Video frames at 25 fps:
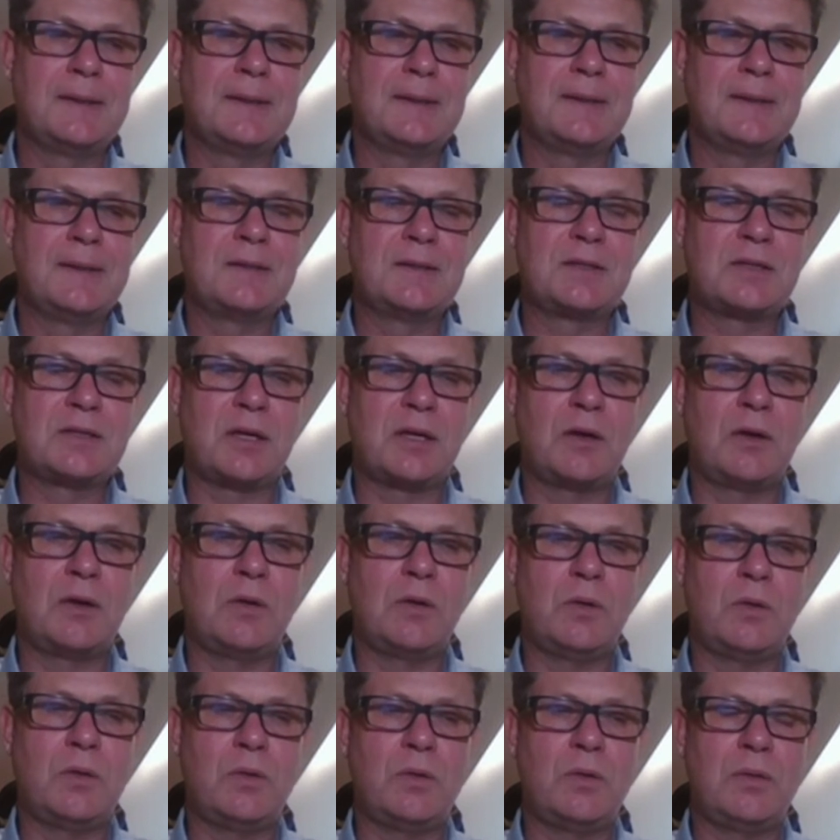
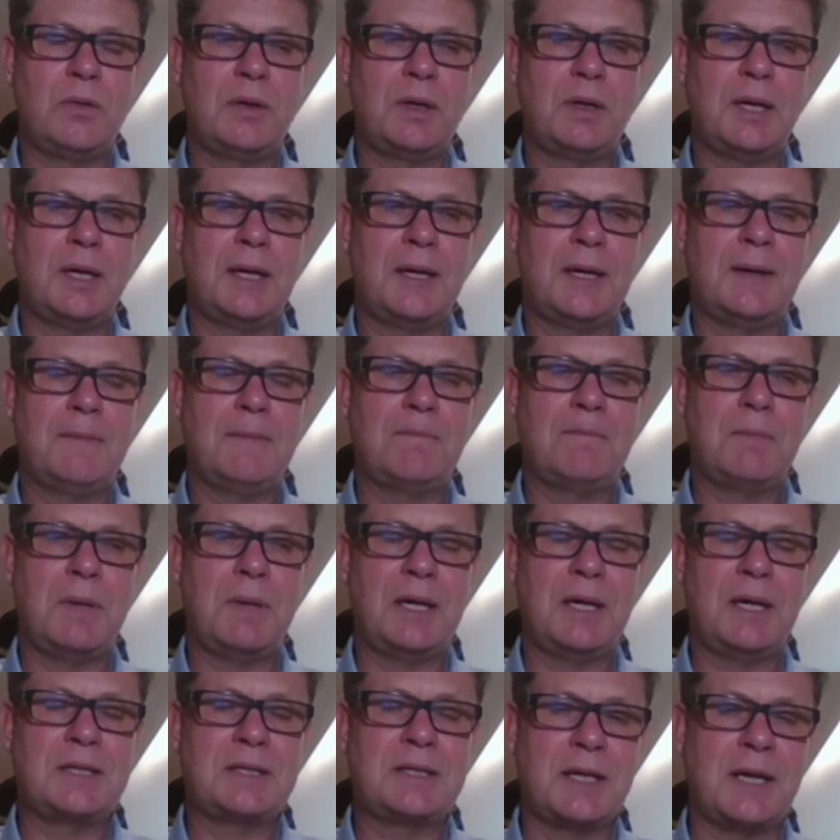So
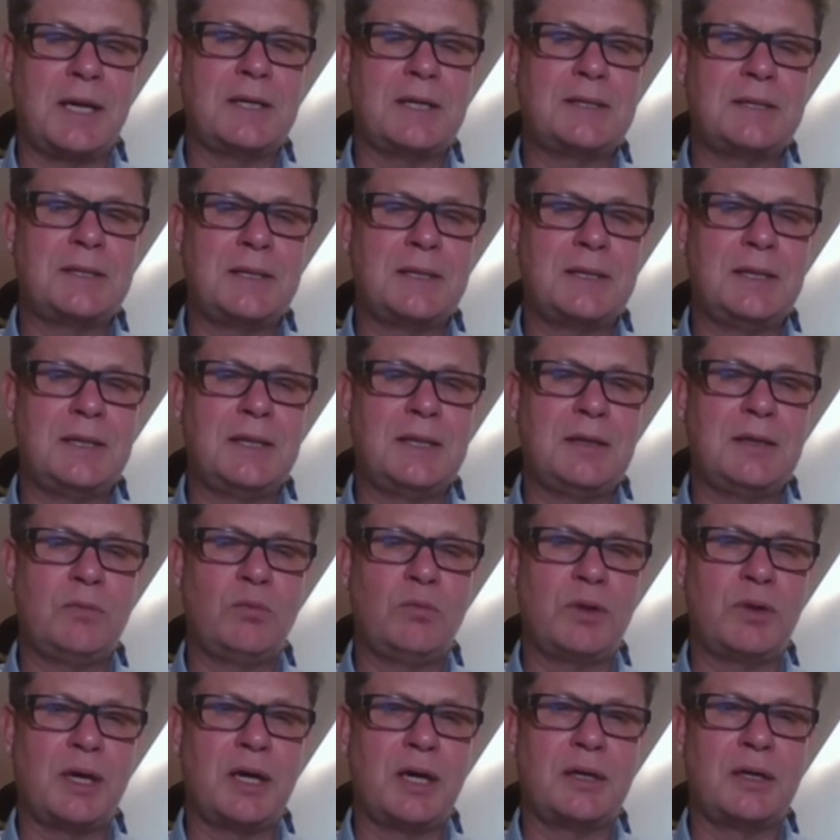anxiety
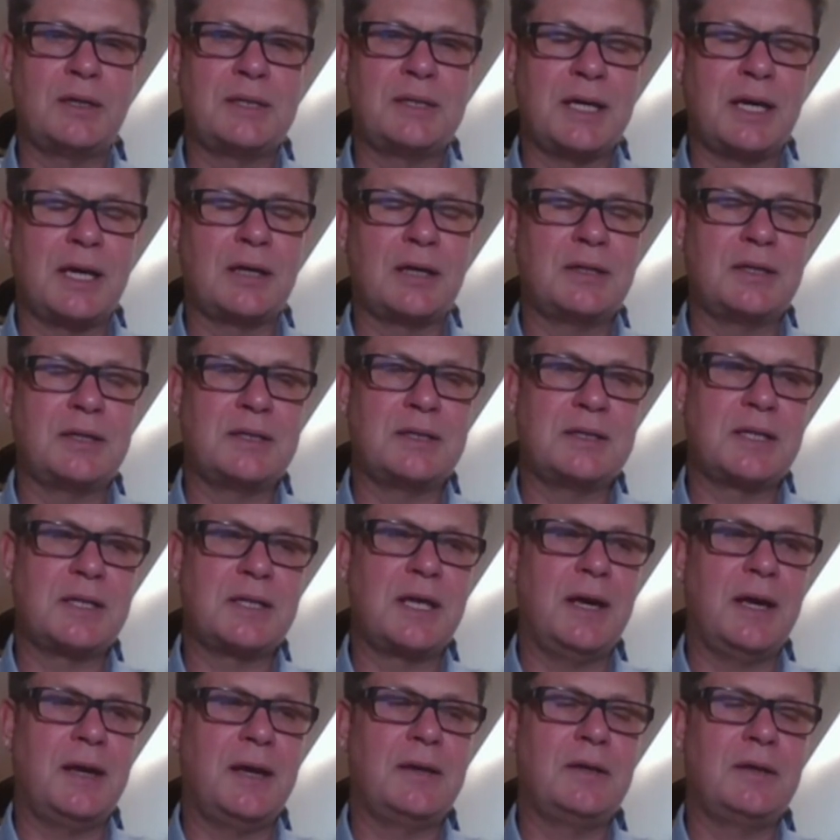without a doubt is
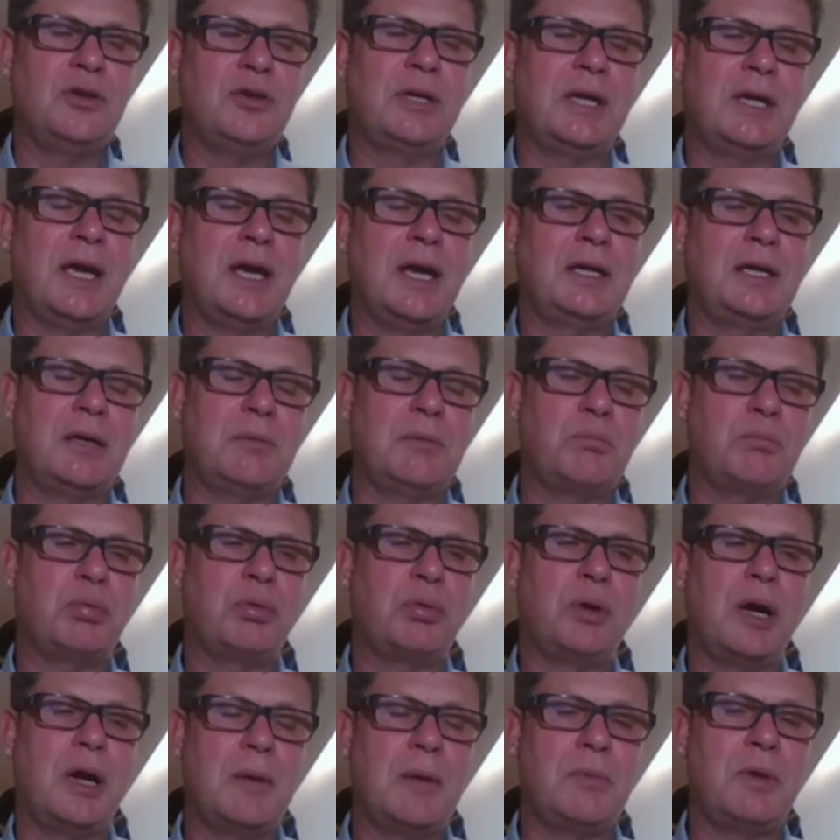there. You can get
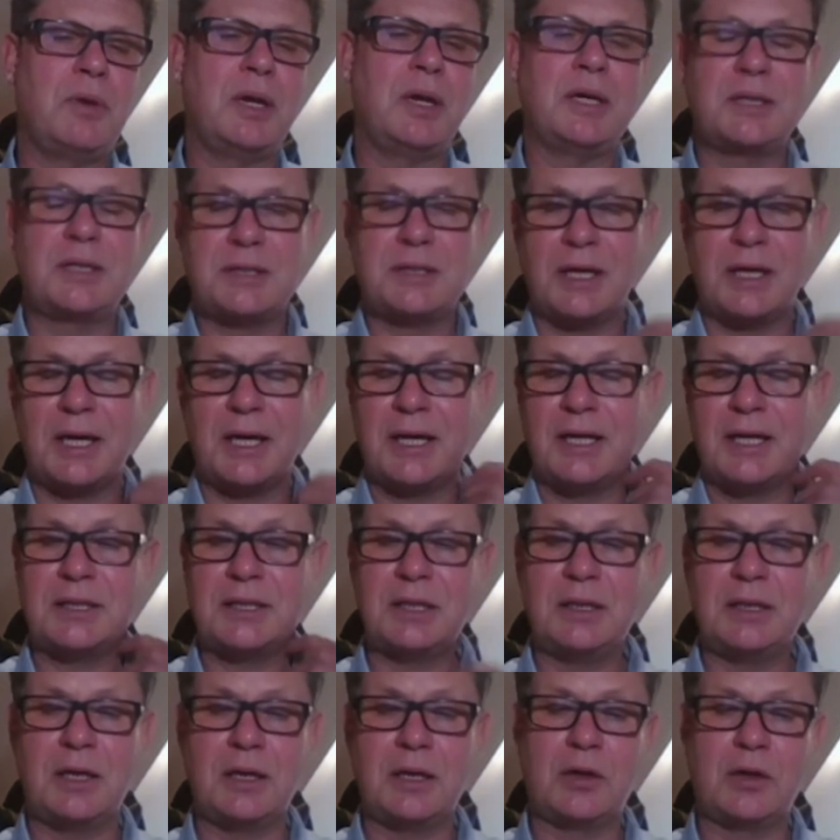primary
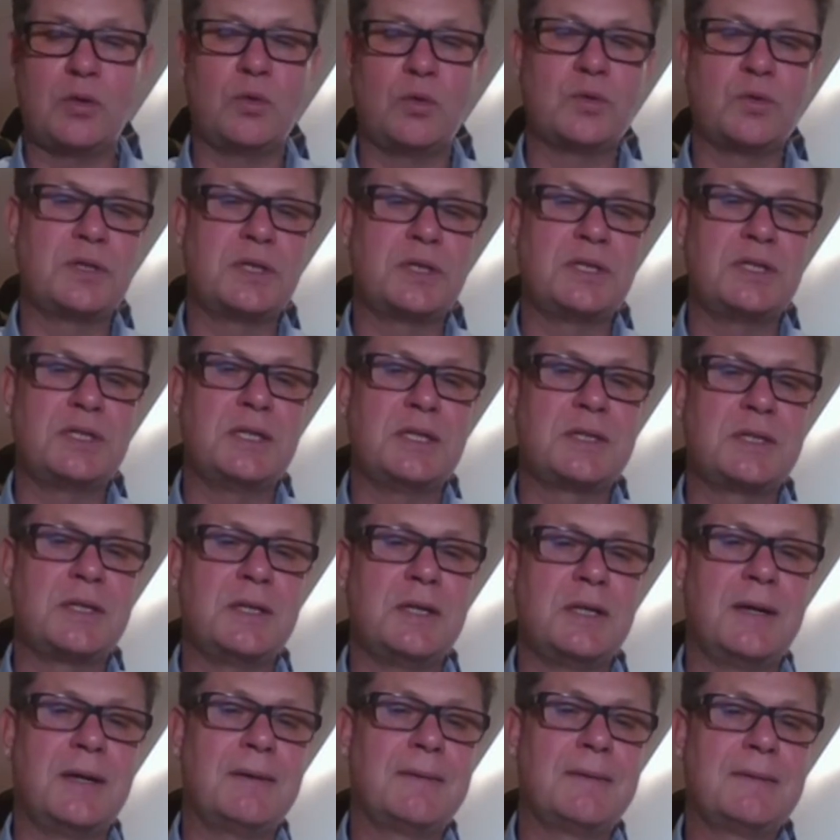anxiety that causes
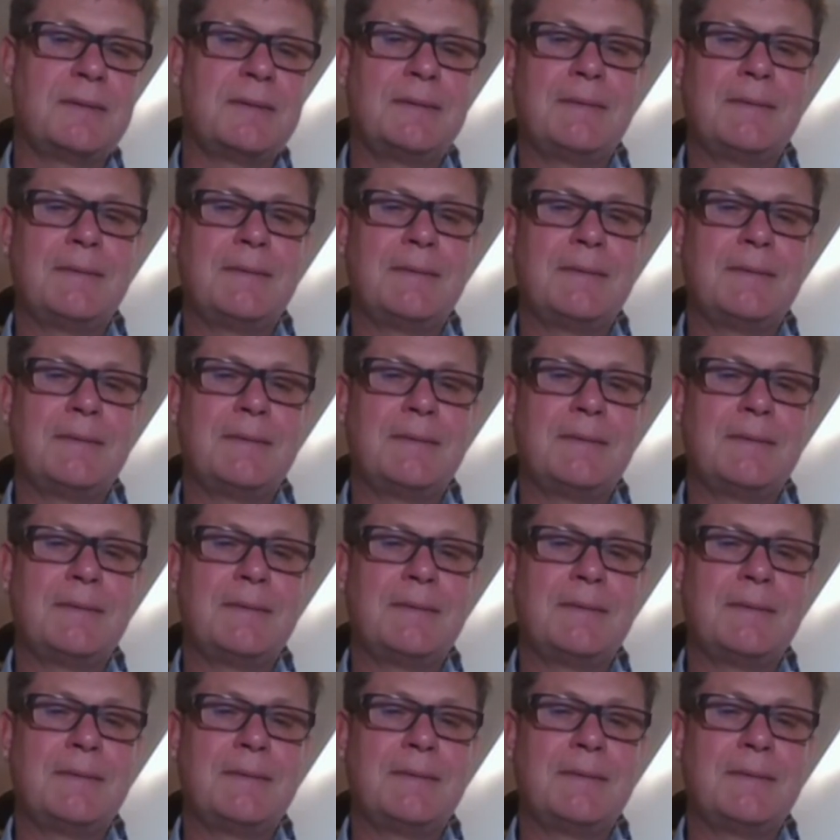dyspnea,